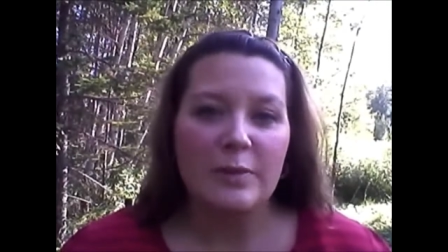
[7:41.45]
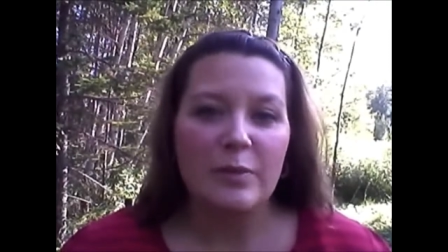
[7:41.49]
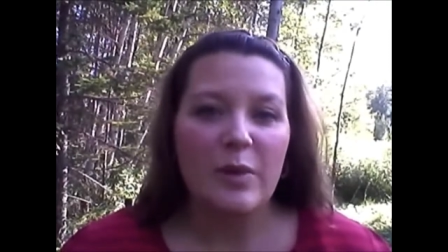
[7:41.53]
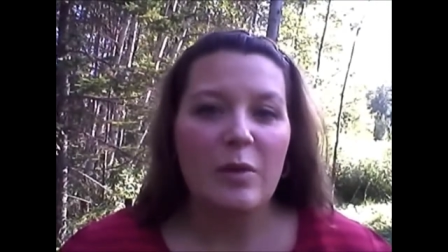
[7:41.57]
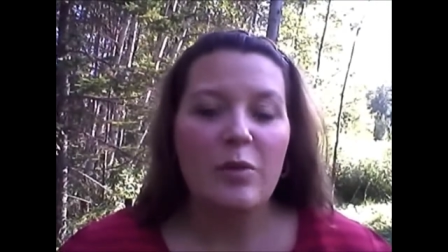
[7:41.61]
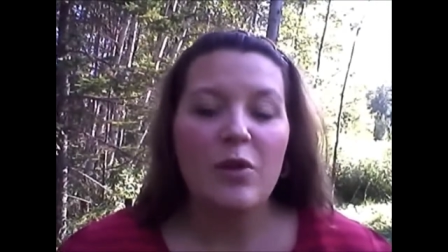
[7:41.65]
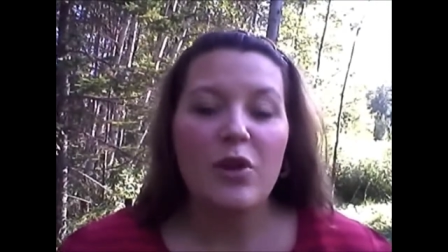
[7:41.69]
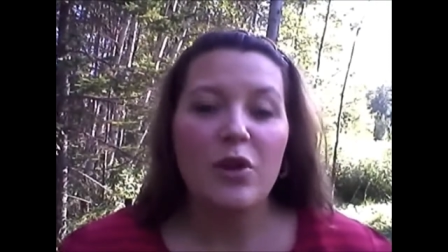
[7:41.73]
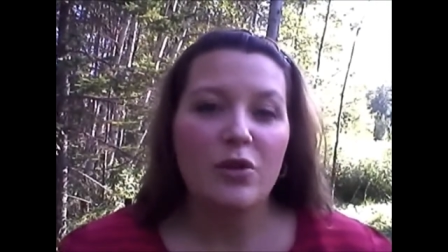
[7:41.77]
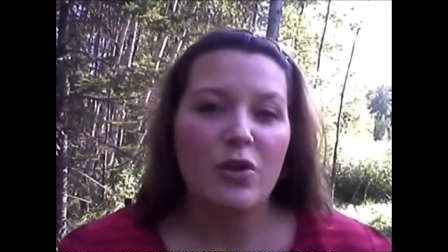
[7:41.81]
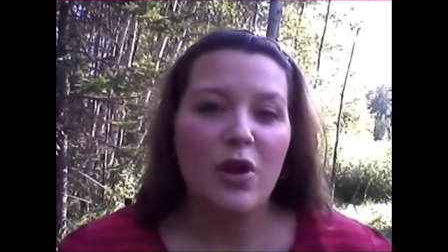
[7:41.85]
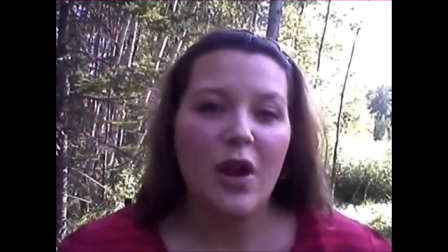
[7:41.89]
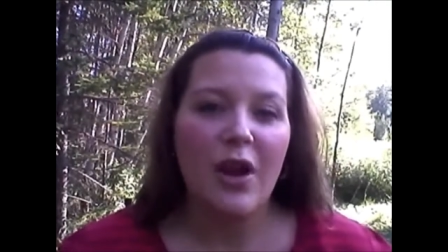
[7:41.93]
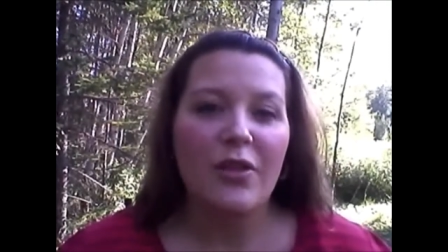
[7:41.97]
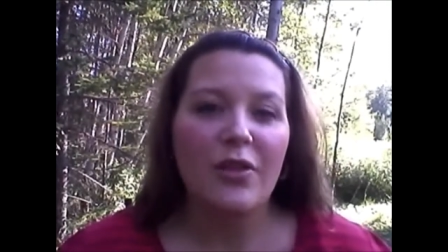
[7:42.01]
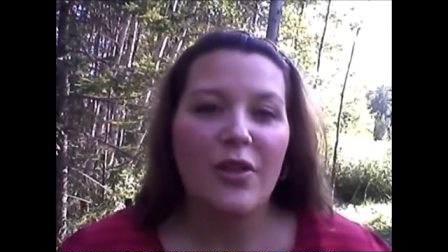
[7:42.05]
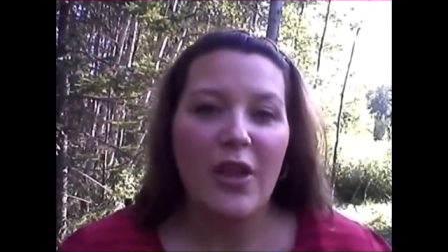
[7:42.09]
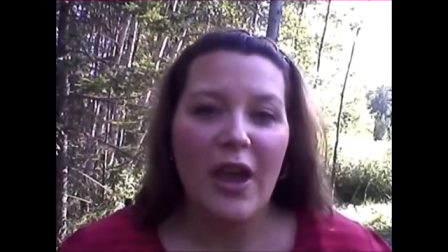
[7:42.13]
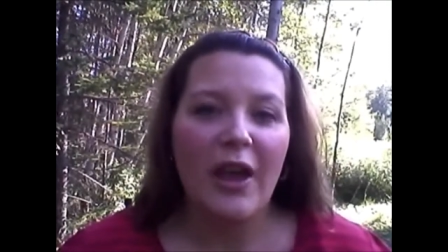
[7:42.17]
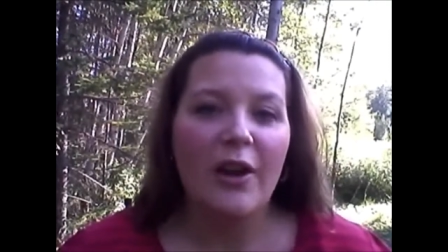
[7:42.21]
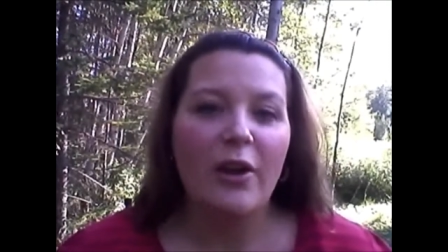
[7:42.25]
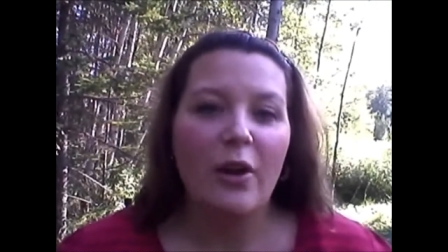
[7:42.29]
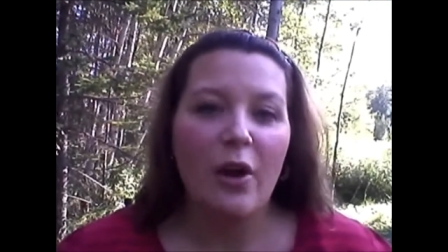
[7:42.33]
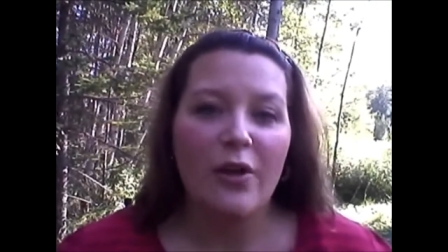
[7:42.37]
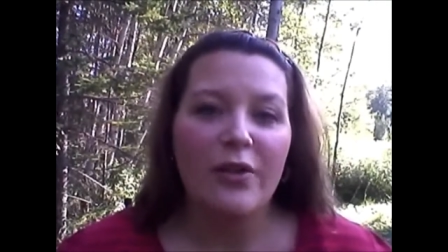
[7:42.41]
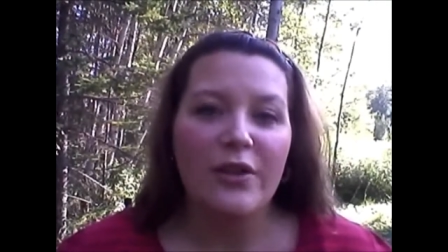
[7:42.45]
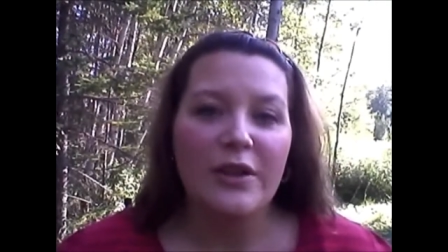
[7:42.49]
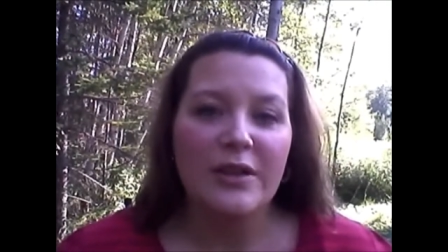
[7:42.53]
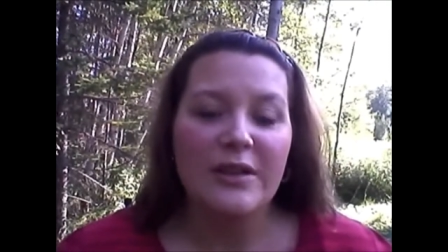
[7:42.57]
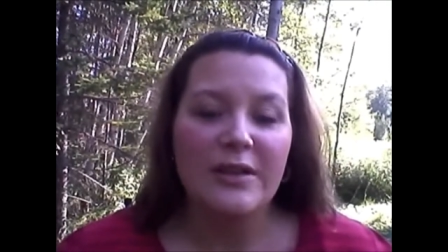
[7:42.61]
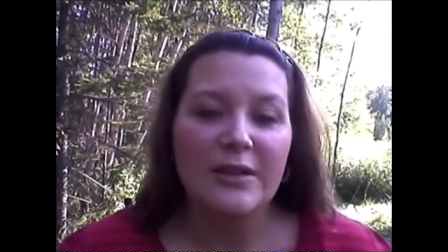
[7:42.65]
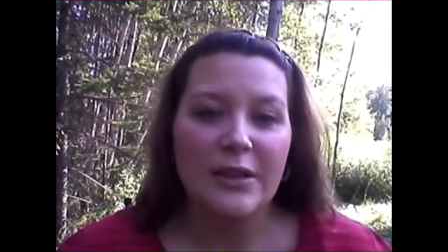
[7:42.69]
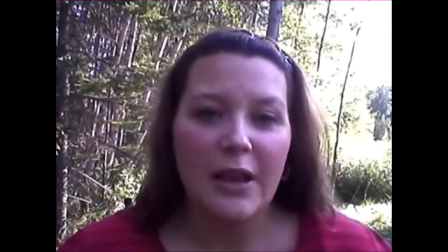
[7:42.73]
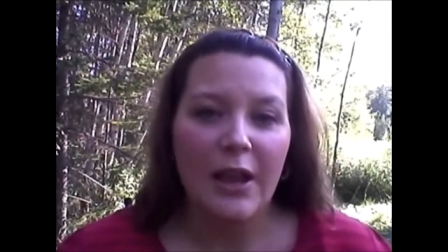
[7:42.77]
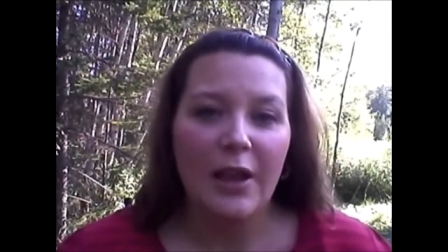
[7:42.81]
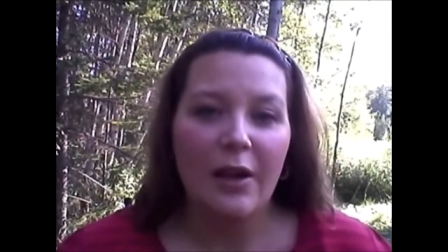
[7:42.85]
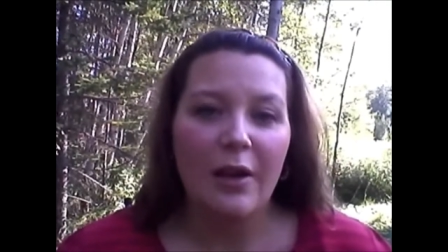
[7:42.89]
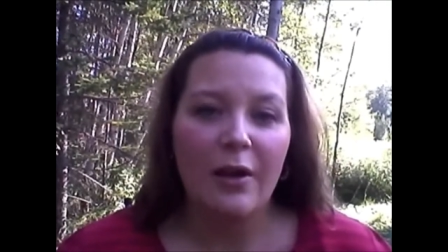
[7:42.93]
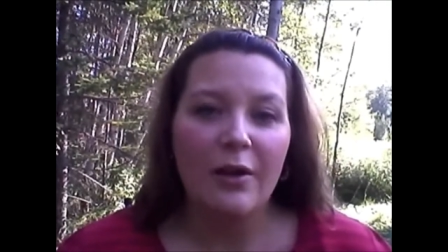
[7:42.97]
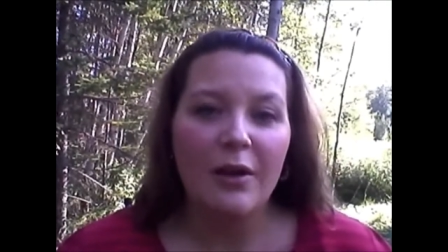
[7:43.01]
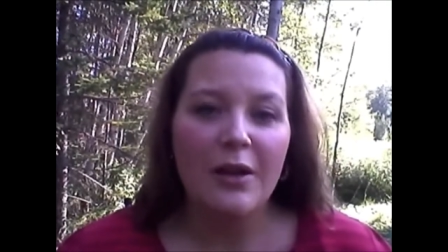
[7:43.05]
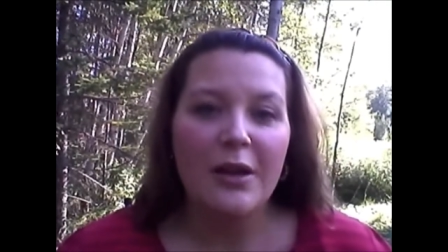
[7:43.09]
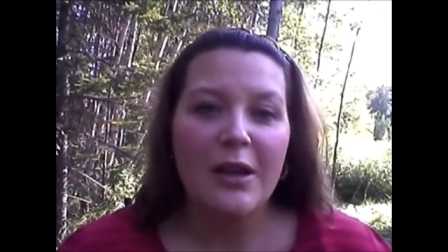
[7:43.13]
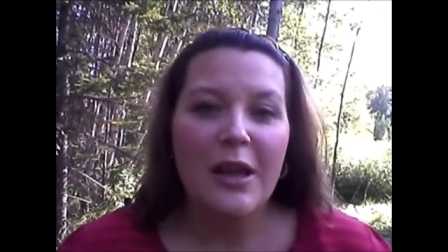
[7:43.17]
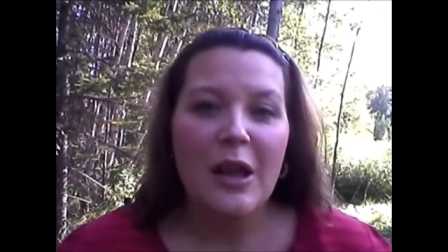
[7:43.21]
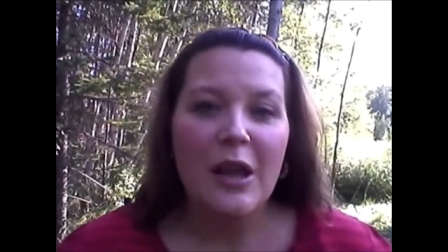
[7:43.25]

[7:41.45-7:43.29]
Maybe you're not that on the scale.